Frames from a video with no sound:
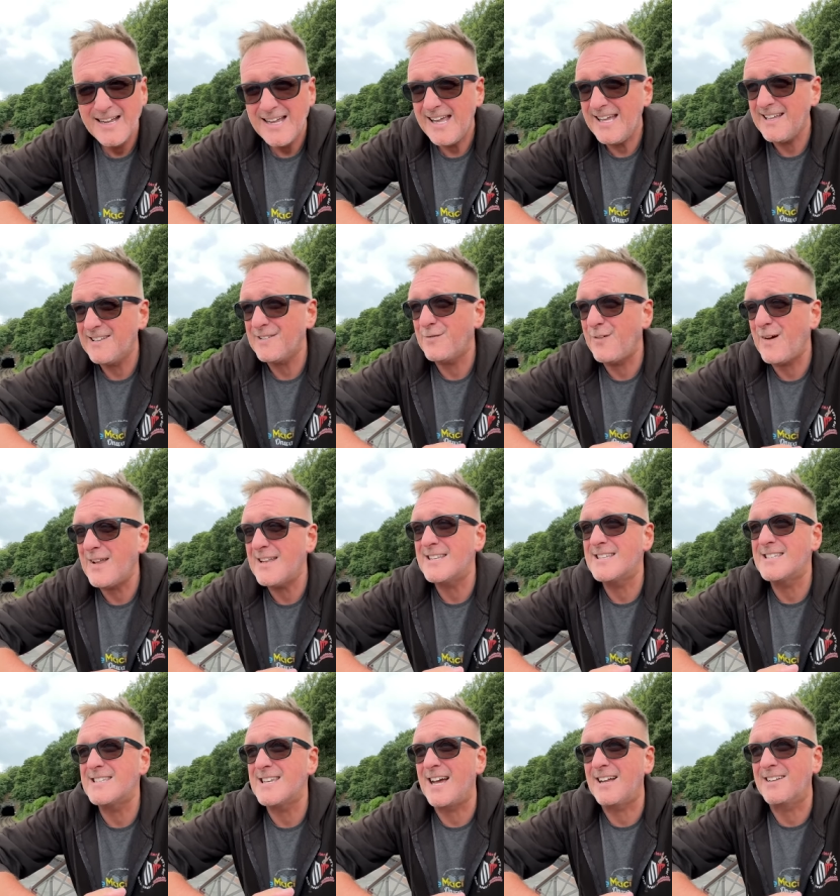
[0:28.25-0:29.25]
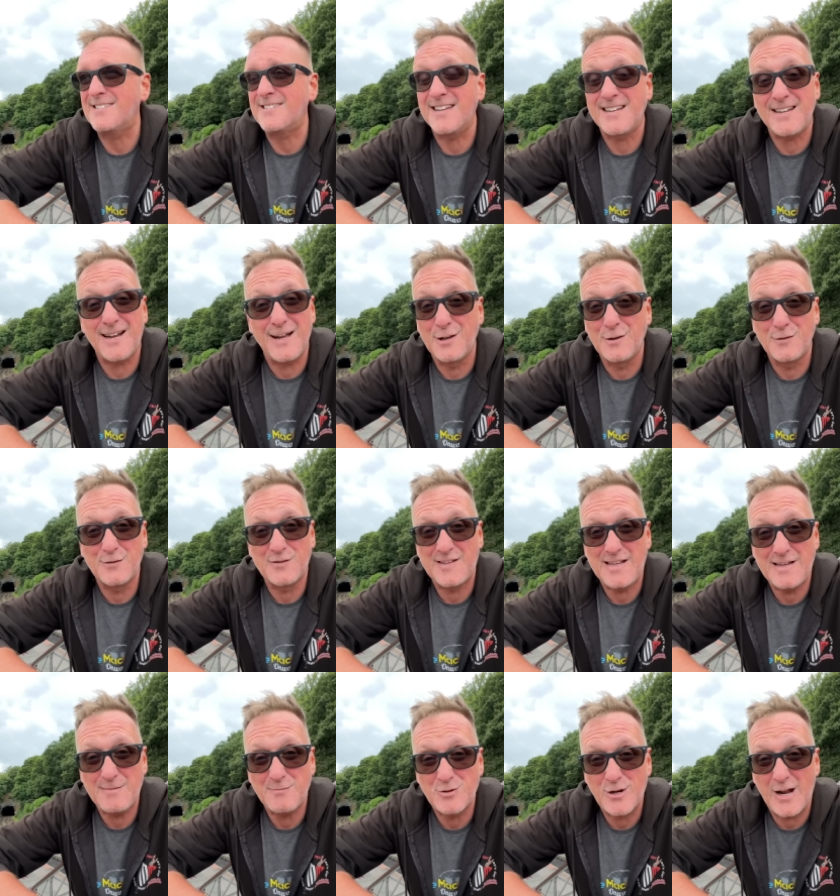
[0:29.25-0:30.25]
It's fantastic. I love
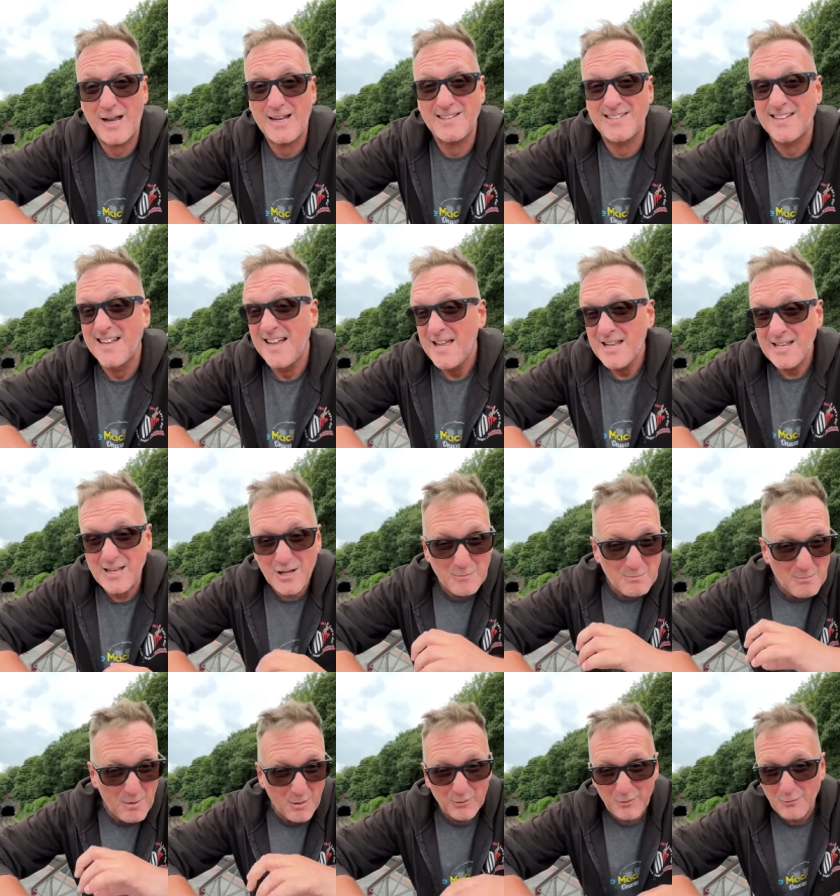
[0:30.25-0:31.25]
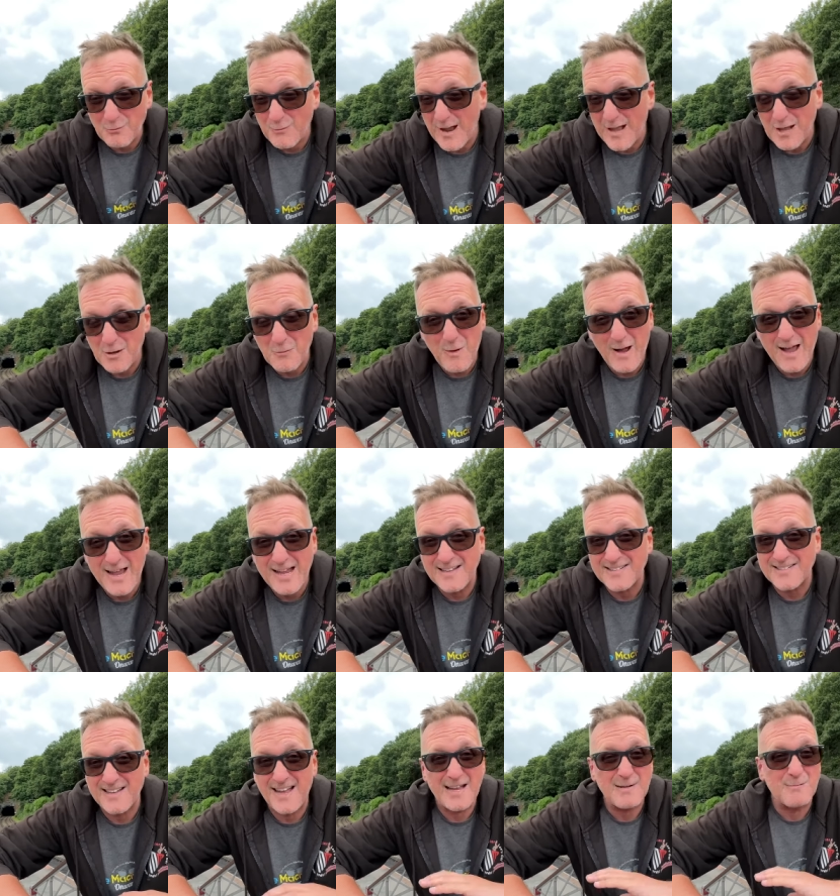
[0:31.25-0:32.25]
steam trains. Little model
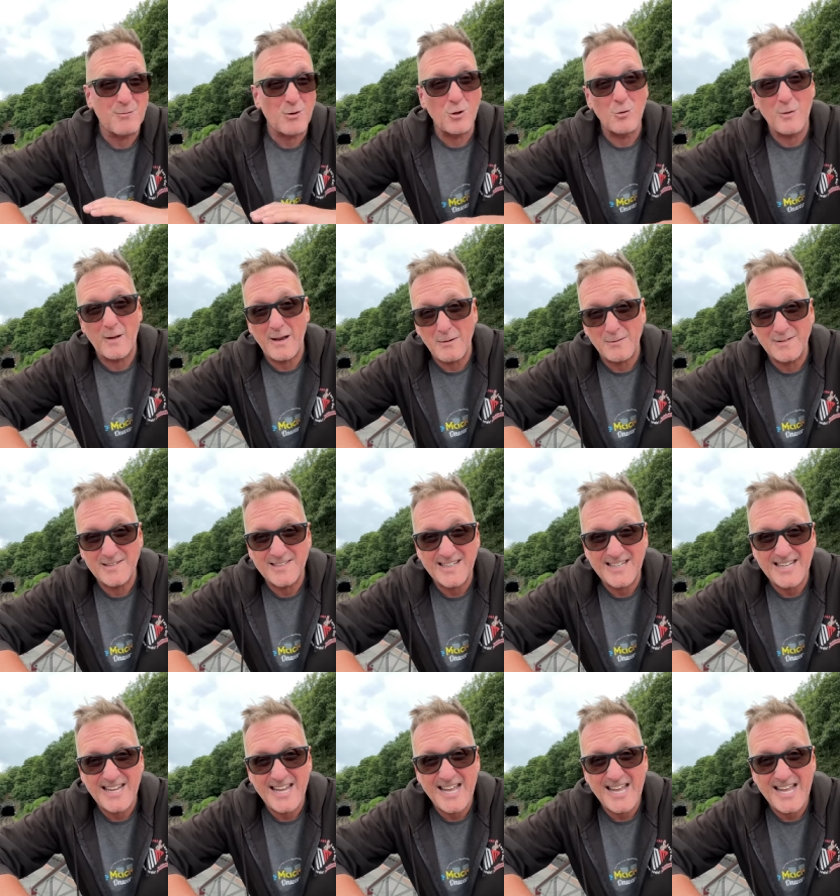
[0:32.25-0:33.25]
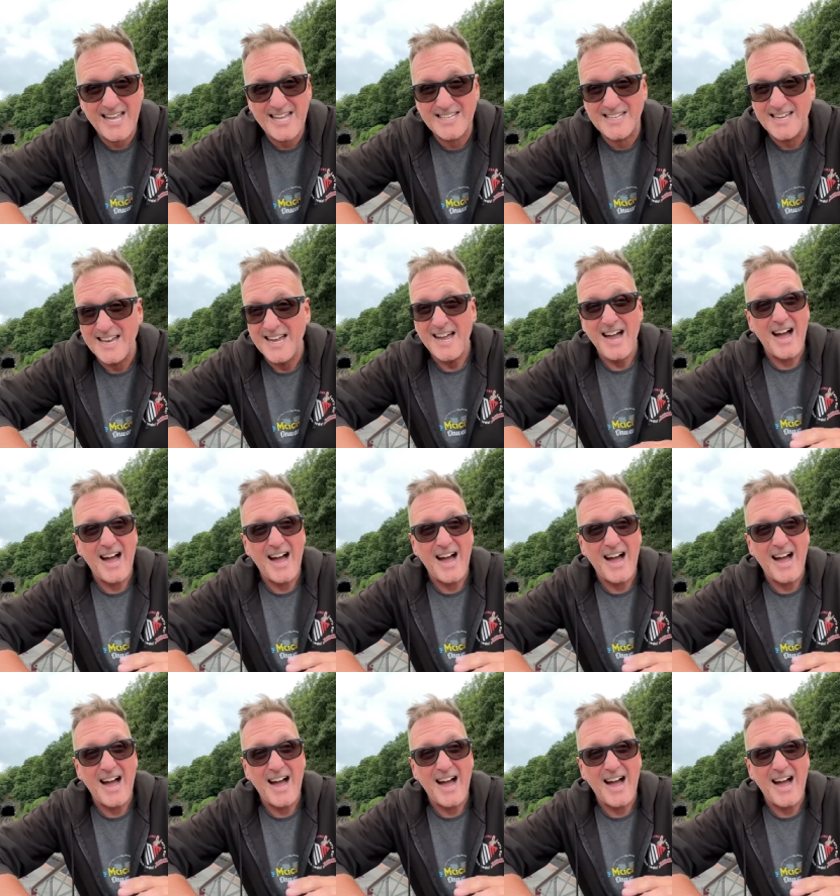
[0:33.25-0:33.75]
railways, I had them all when I was a kid.